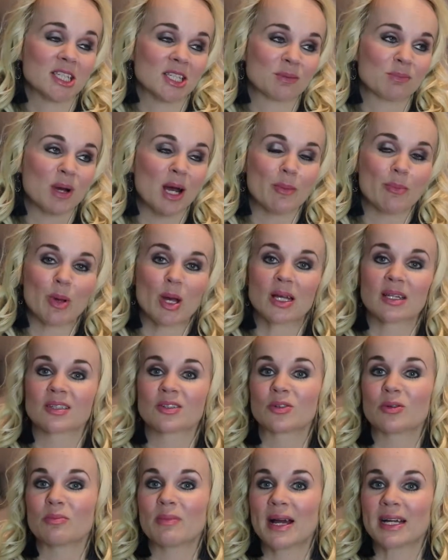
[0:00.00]
Just my
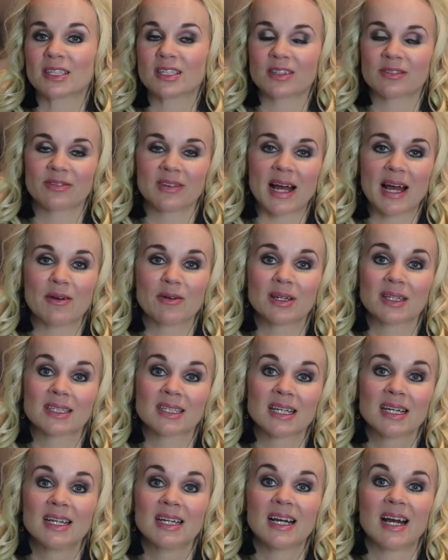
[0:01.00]
personal match the
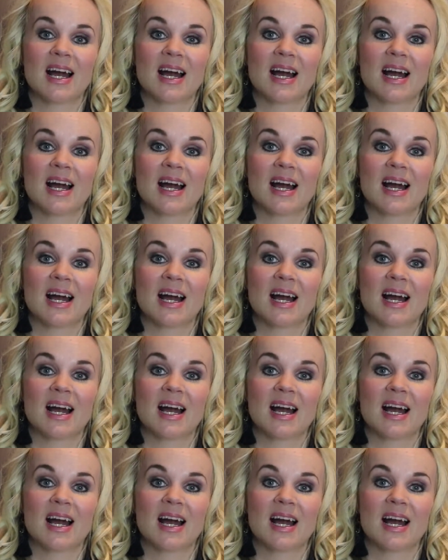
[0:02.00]
flowers.